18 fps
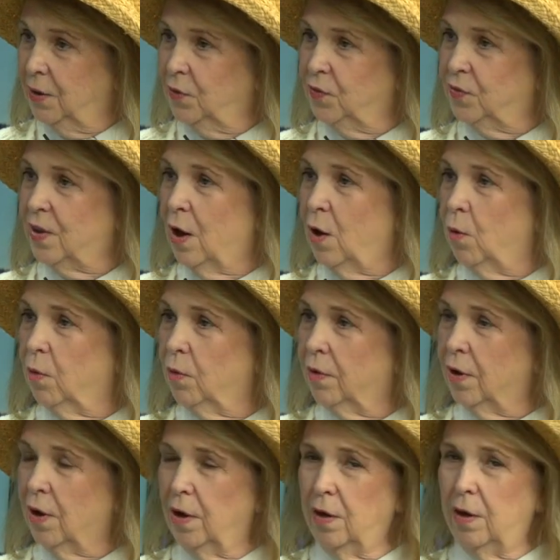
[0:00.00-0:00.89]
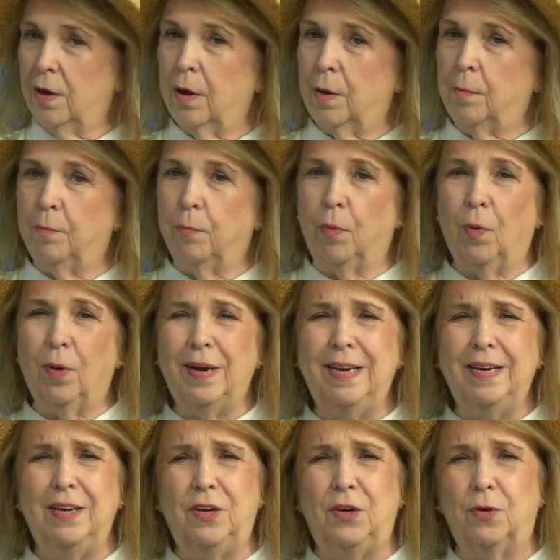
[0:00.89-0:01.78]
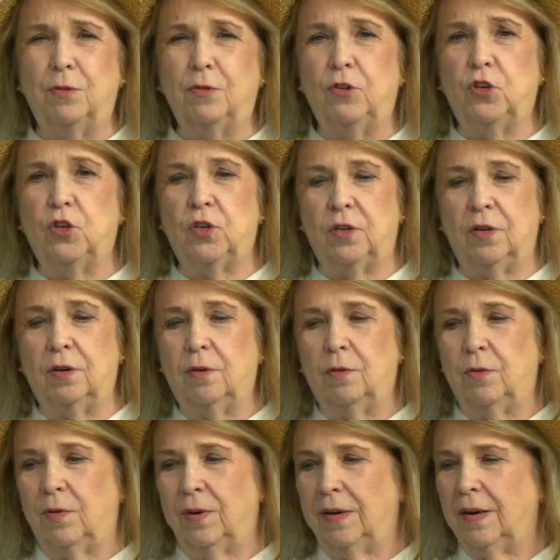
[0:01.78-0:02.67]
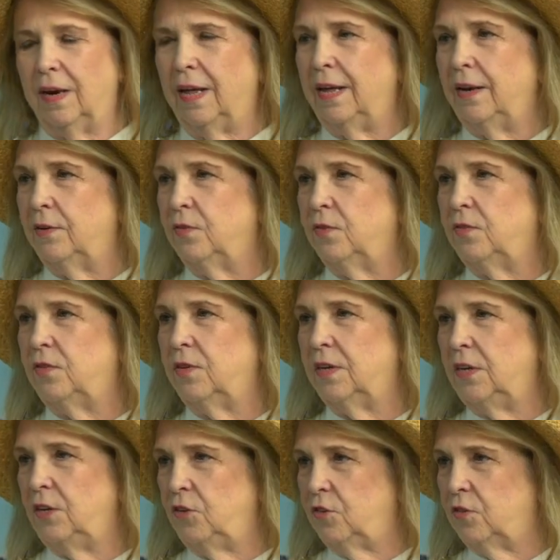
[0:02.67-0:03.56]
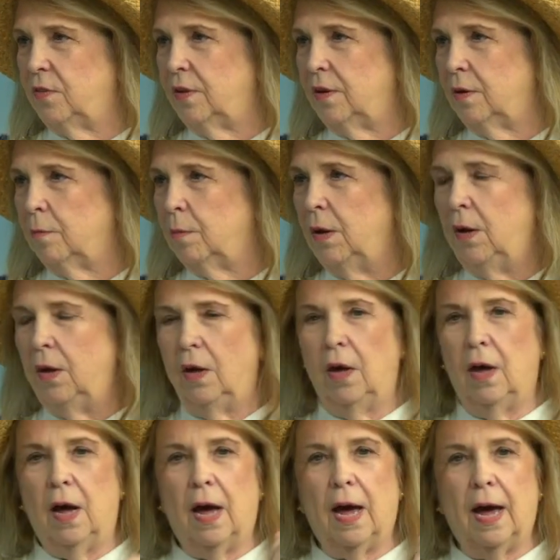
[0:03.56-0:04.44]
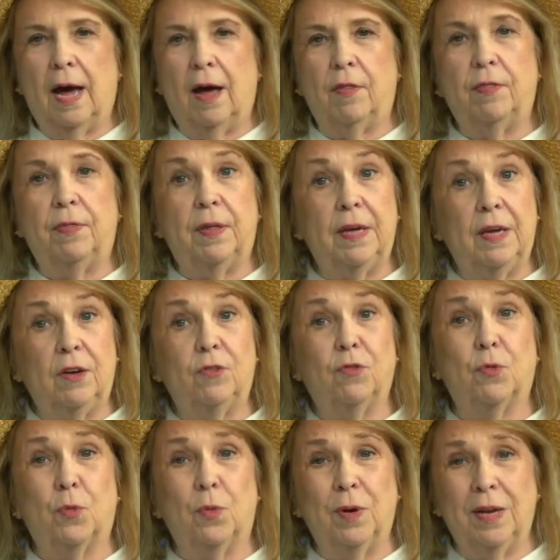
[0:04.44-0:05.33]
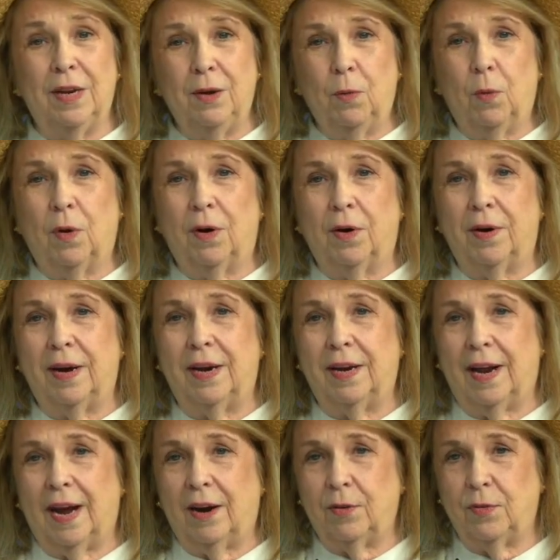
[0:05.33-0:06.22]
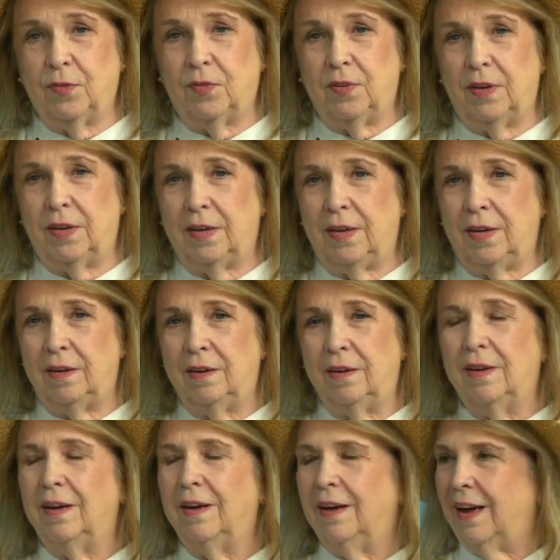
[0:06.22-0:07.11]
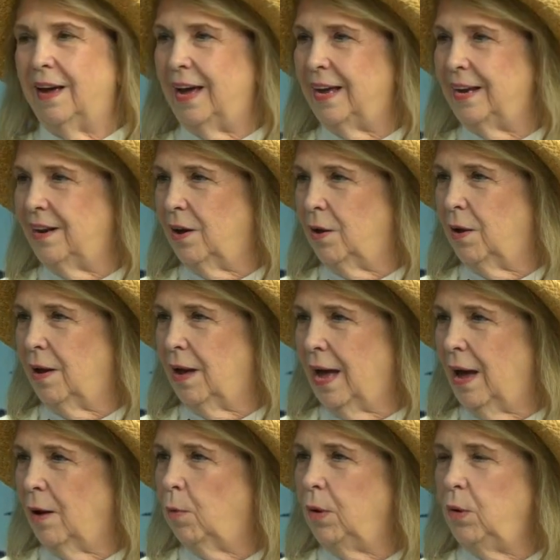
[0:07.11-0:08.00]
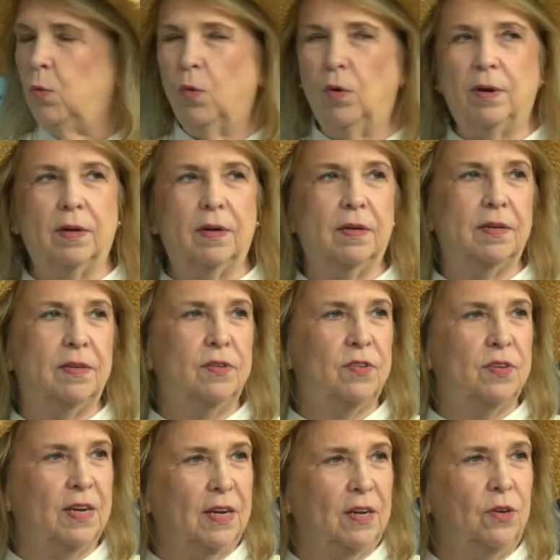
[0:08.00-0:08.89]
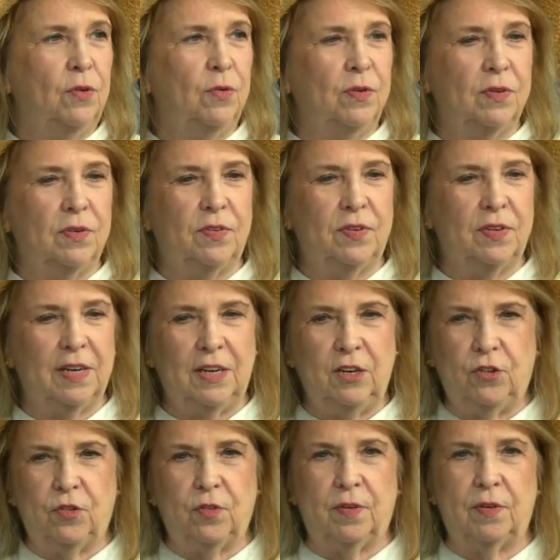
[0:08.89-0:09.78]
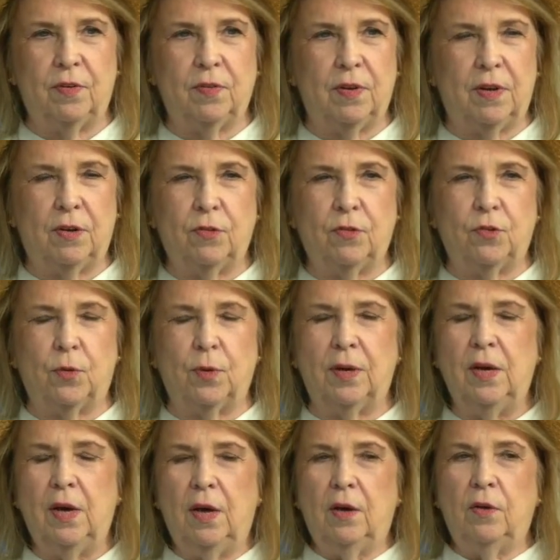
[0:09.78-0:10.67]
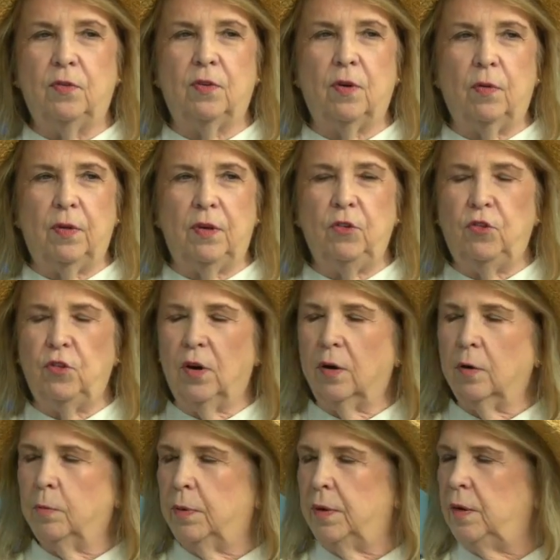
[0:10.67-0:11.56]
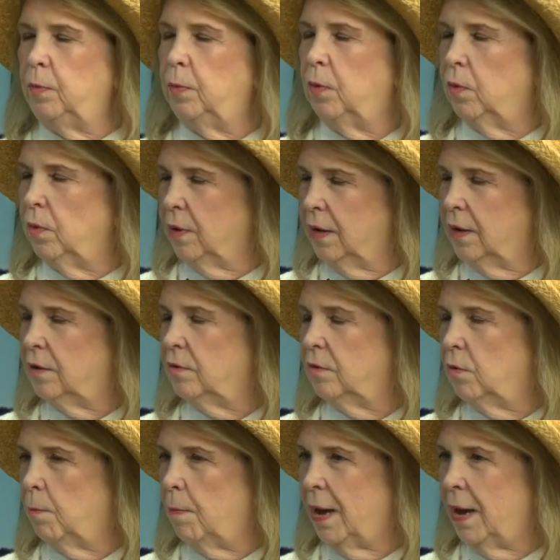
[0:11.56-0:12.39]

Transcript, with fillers: So come, bring your children. Let us teach them how things really were in our city and uh, how we want to continue to teach this history so these young people can